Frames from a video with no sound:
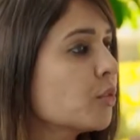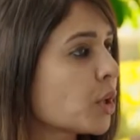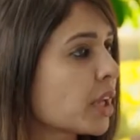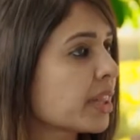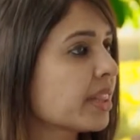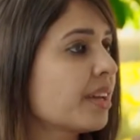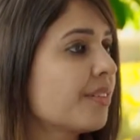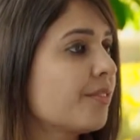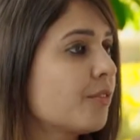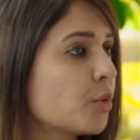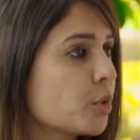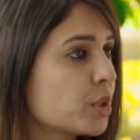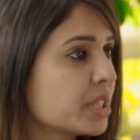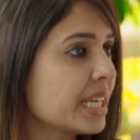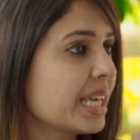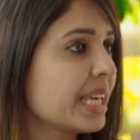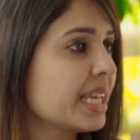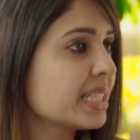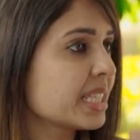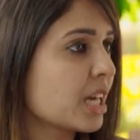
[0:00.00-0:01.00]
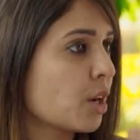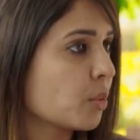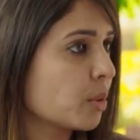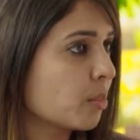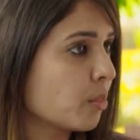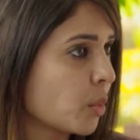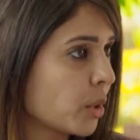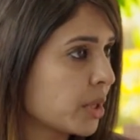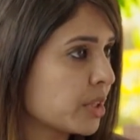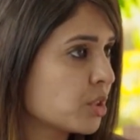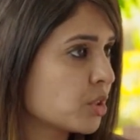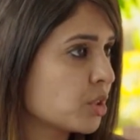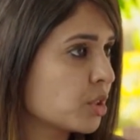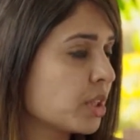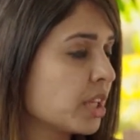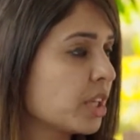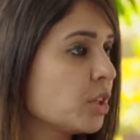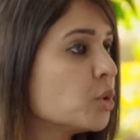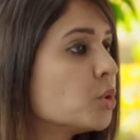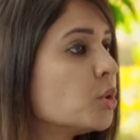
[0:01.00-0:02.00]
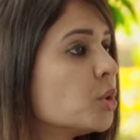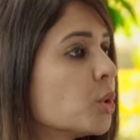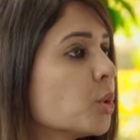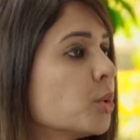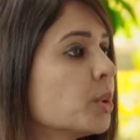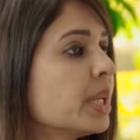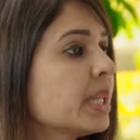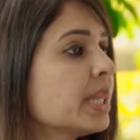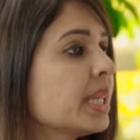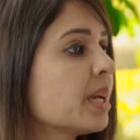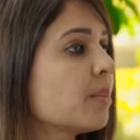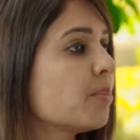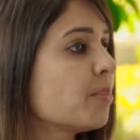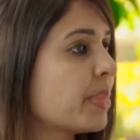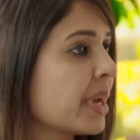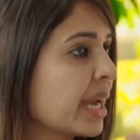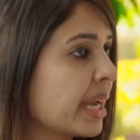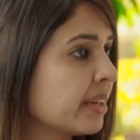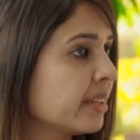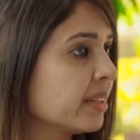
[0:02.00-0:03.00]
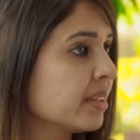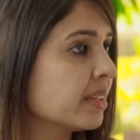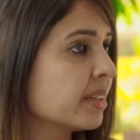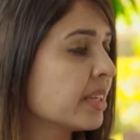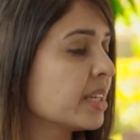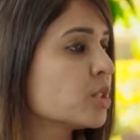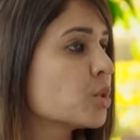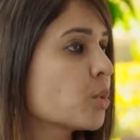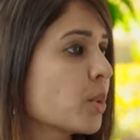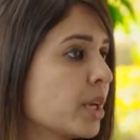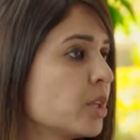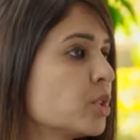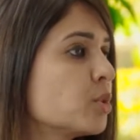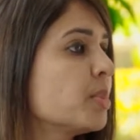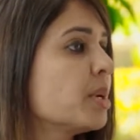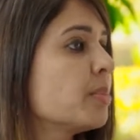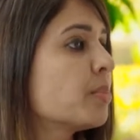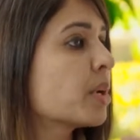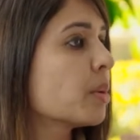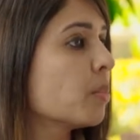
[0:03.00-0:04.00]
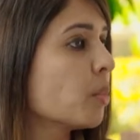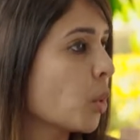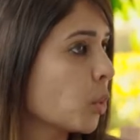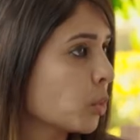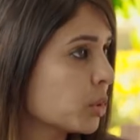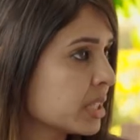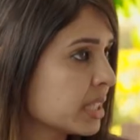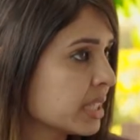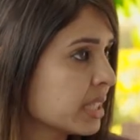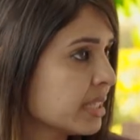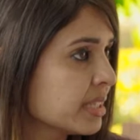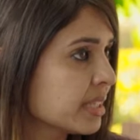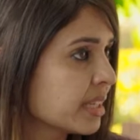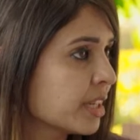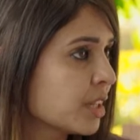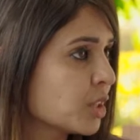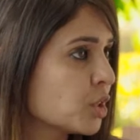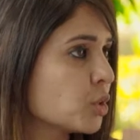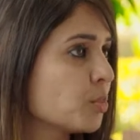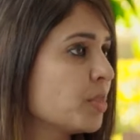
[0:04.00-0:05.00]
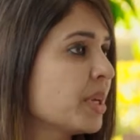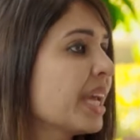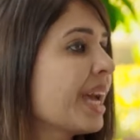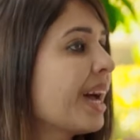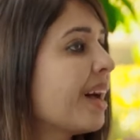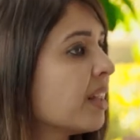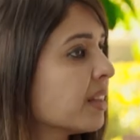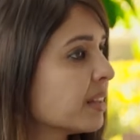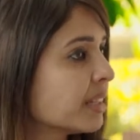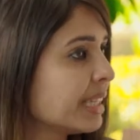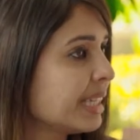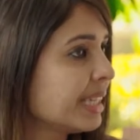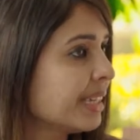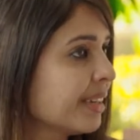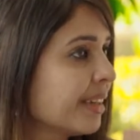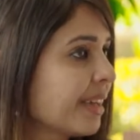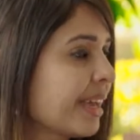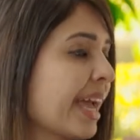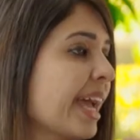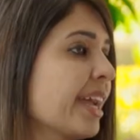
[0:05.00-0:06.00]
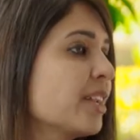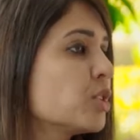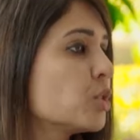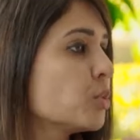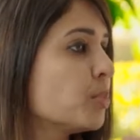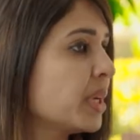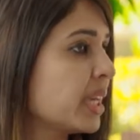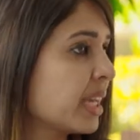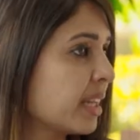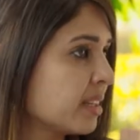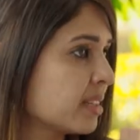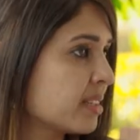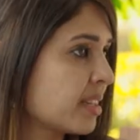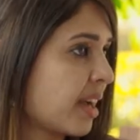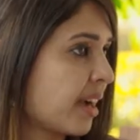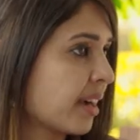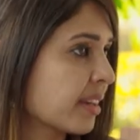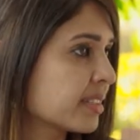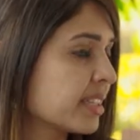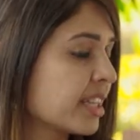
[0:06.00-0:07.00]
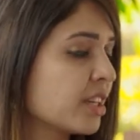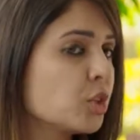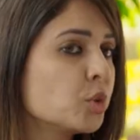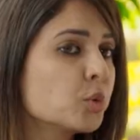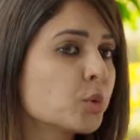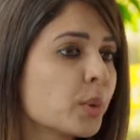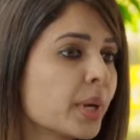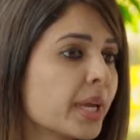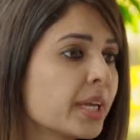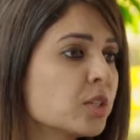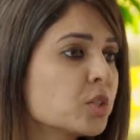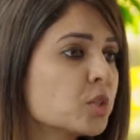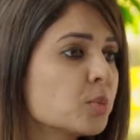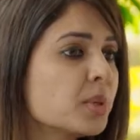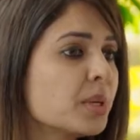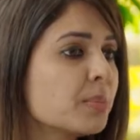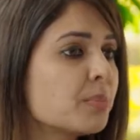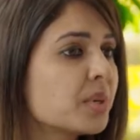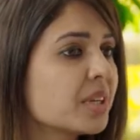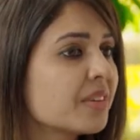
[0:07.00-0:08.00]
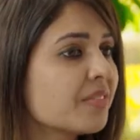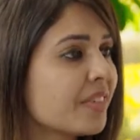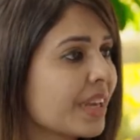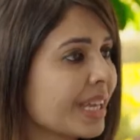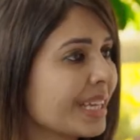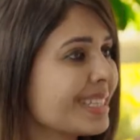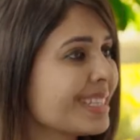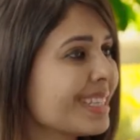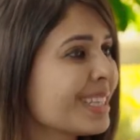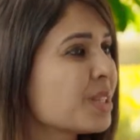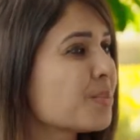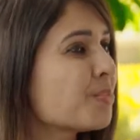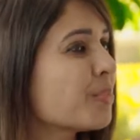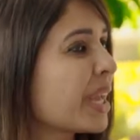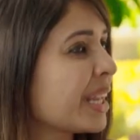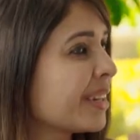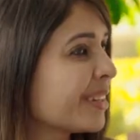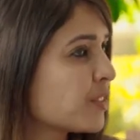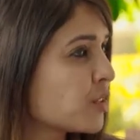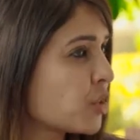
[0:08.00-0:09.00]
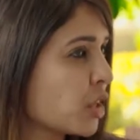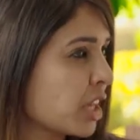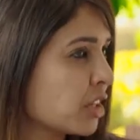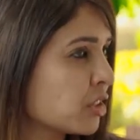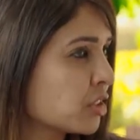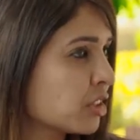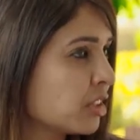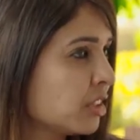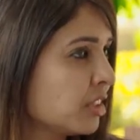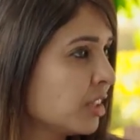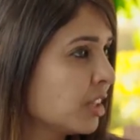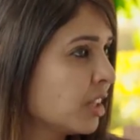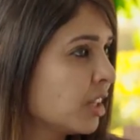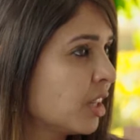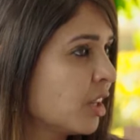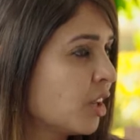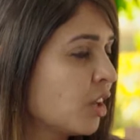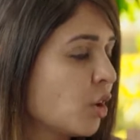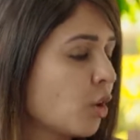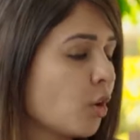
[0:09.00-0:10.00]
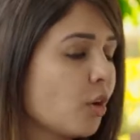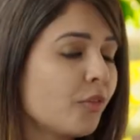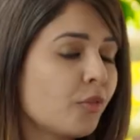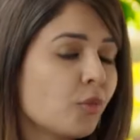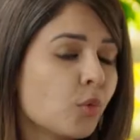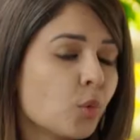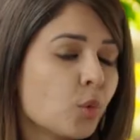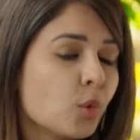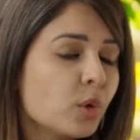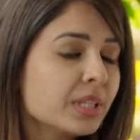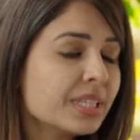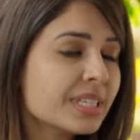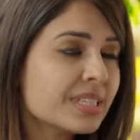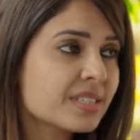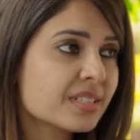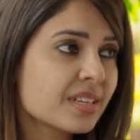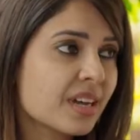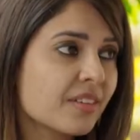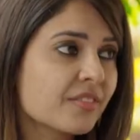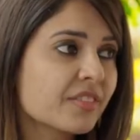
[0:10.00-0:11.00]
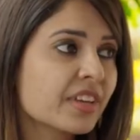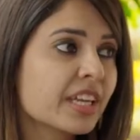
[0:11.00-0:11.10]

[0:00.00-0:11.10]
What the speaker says: got that 48-hour moisture, then you know that that barrier is going to be promoted to be healthy and to be intact. And you're going to be preventing the penetration of all the stuff,